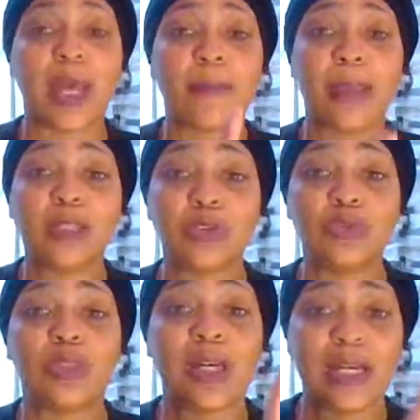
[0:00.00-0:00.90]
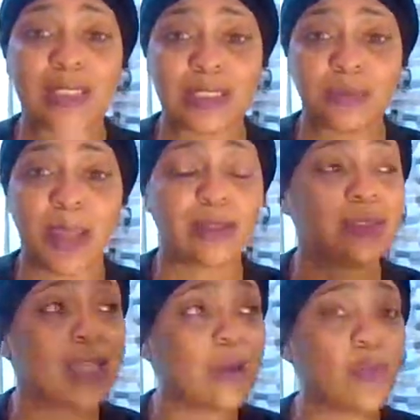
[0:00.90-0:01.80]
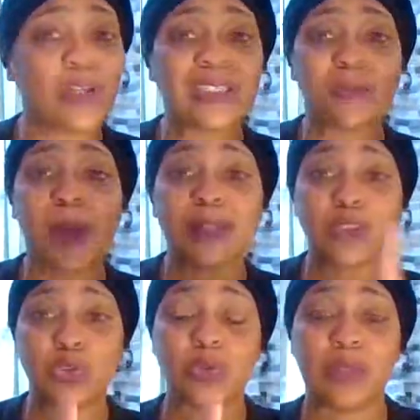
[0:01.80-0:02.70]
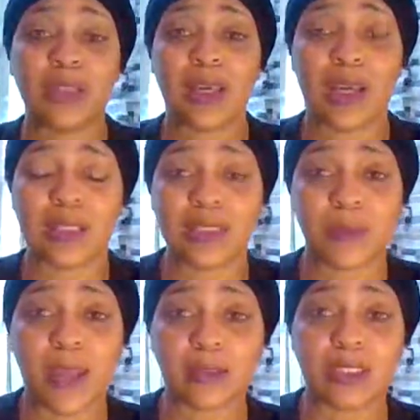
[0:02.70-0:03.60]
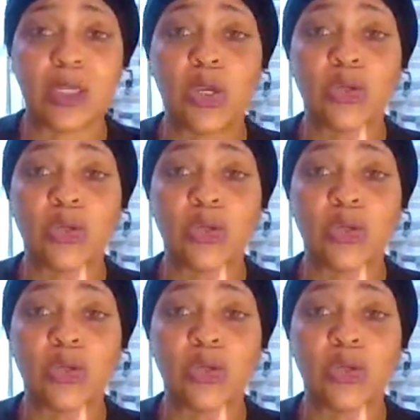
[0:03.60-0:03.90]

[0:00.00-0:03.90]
I made you the unexpected. They weren't expecting you to be that unexpected.